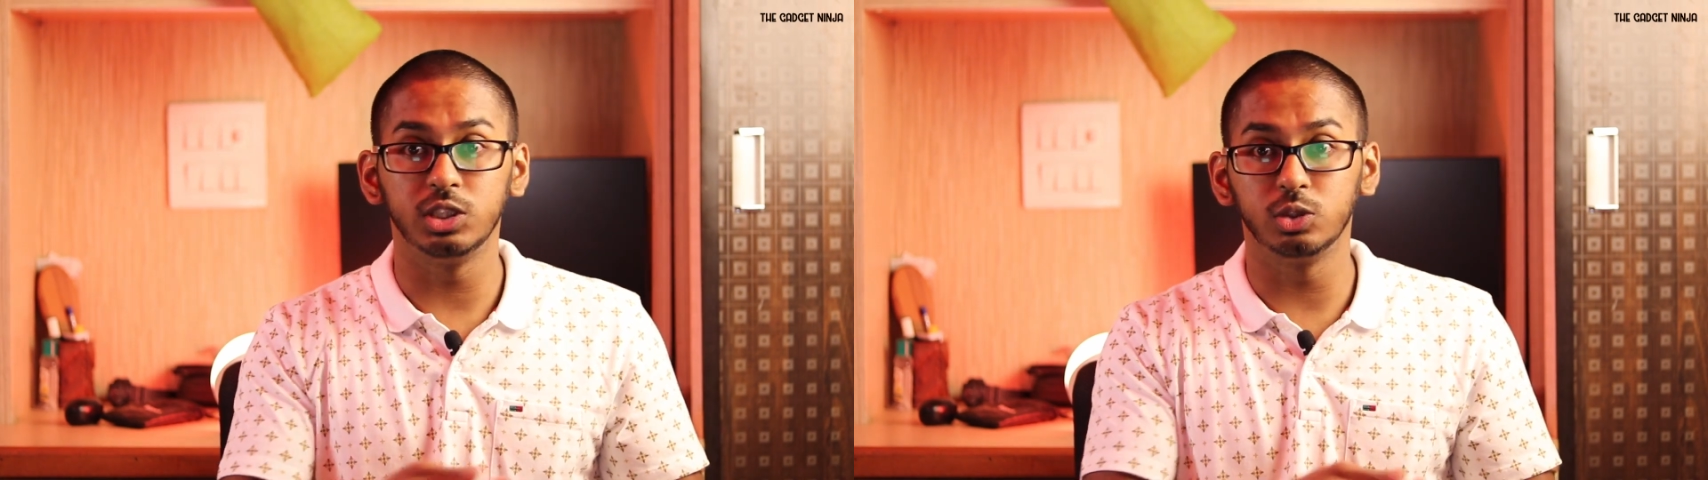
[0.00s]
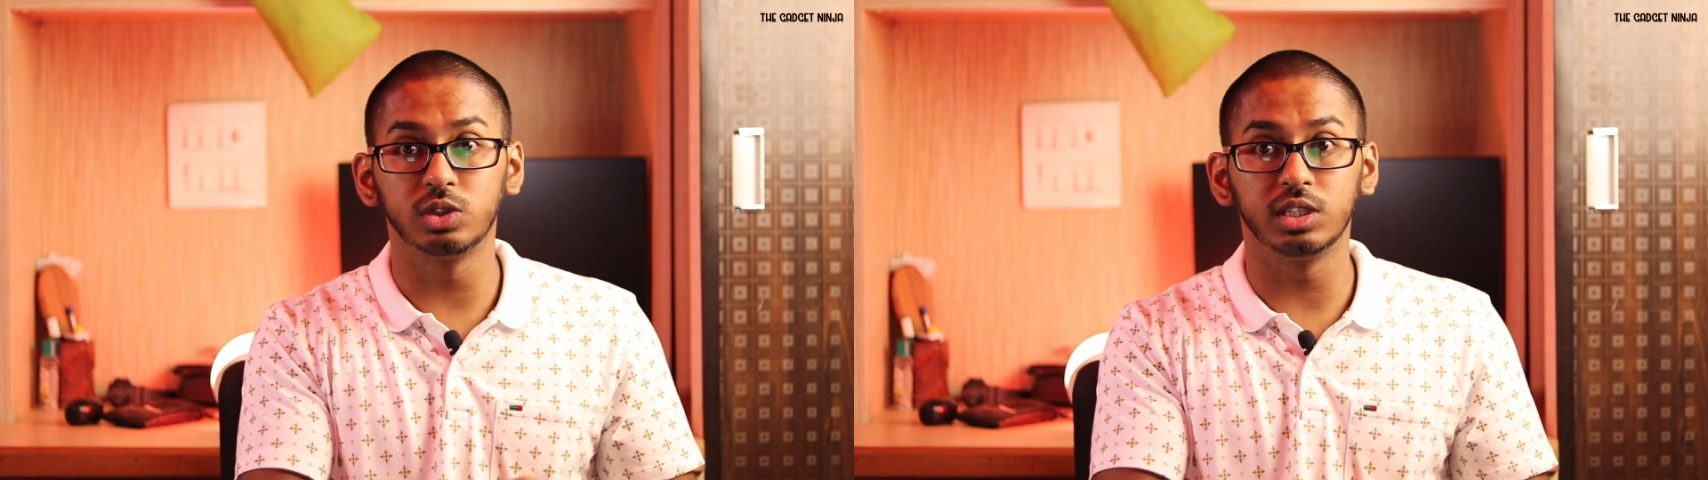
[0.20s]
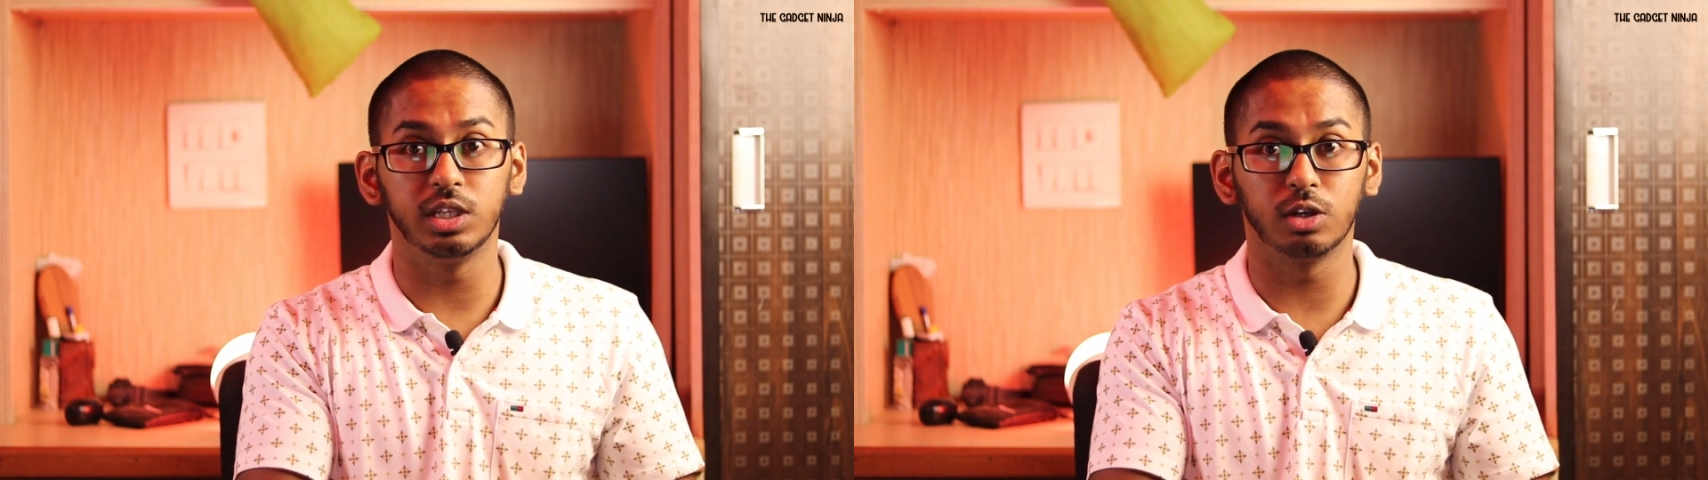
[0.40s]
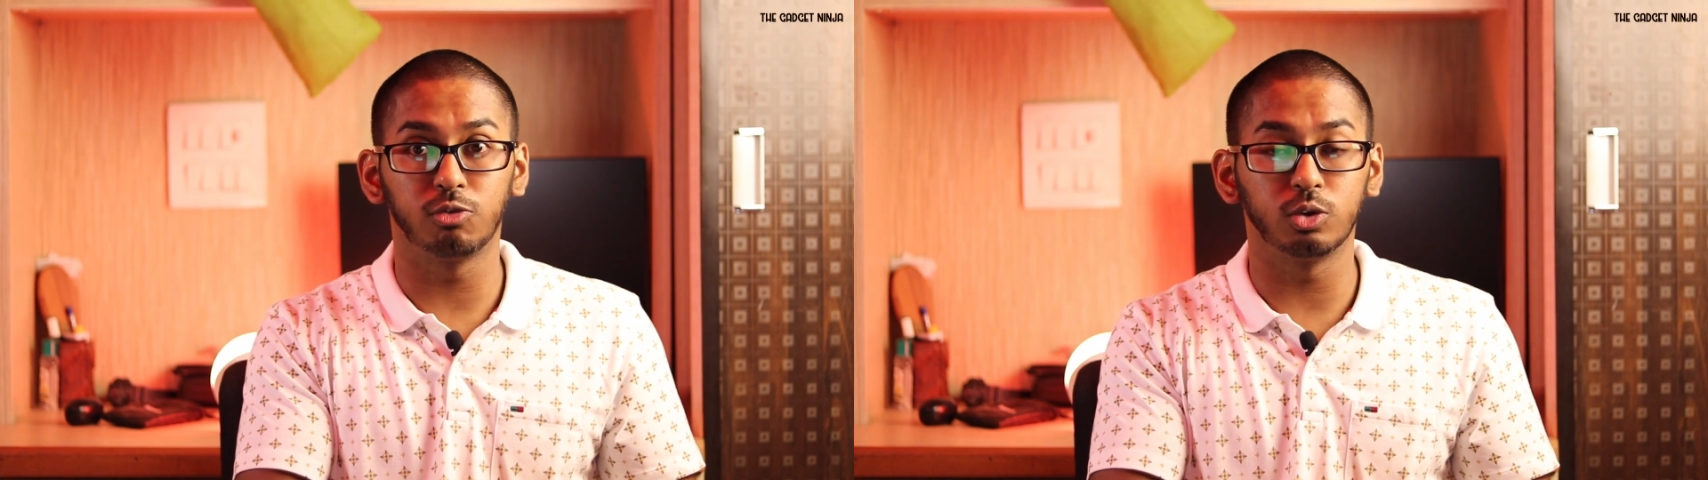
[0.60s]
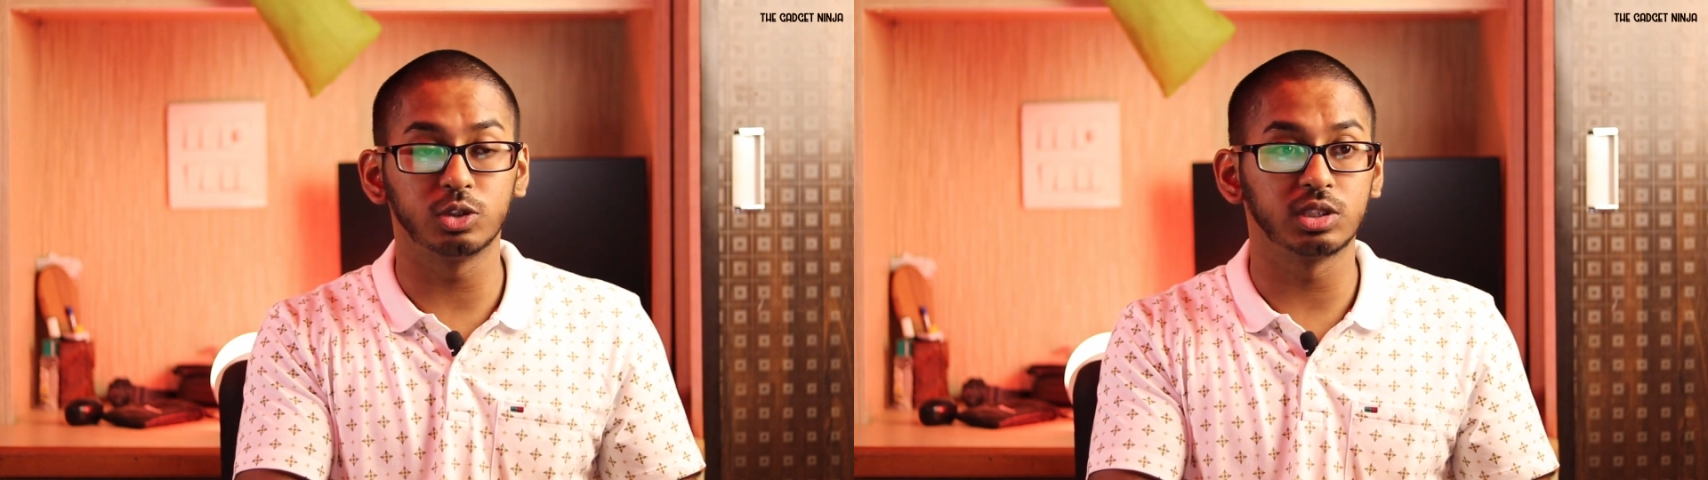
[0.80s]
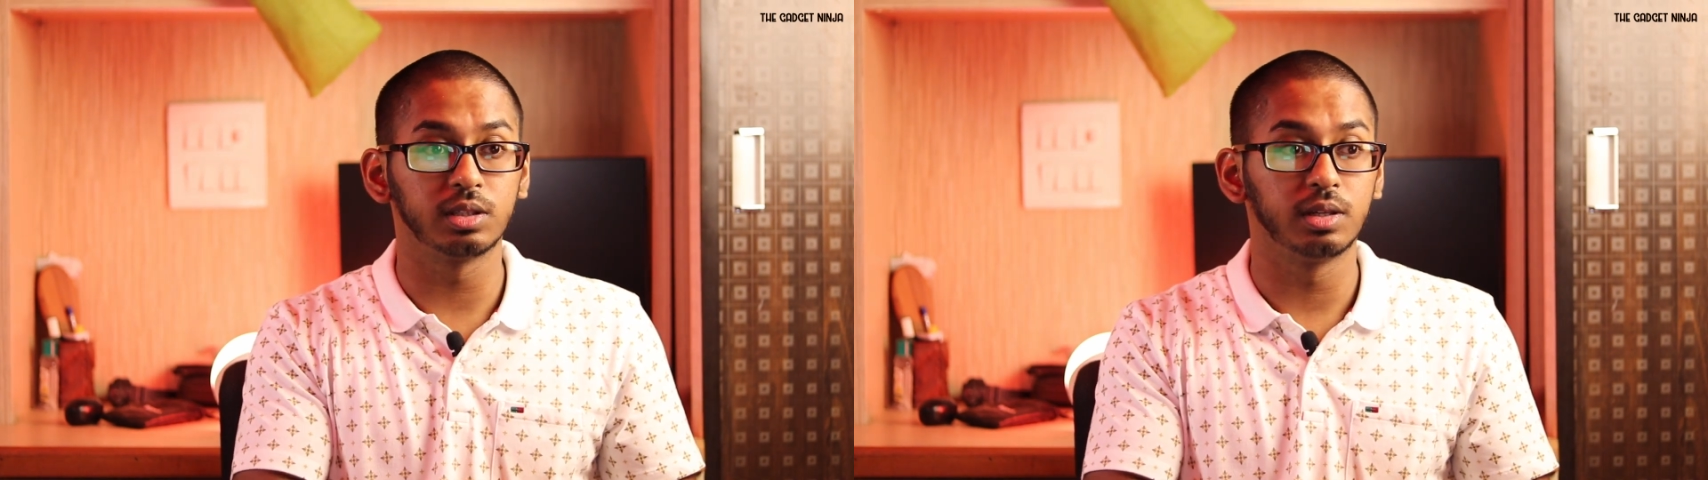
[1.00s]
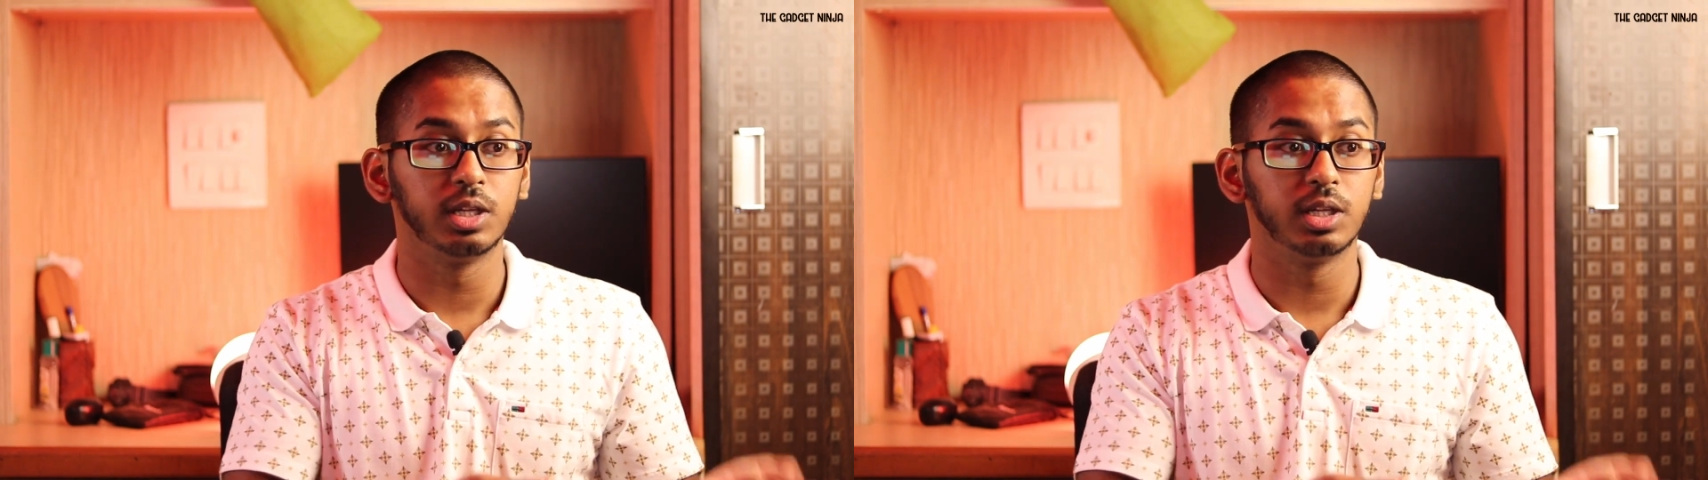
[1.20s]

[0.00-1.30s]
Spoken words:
use the earphones,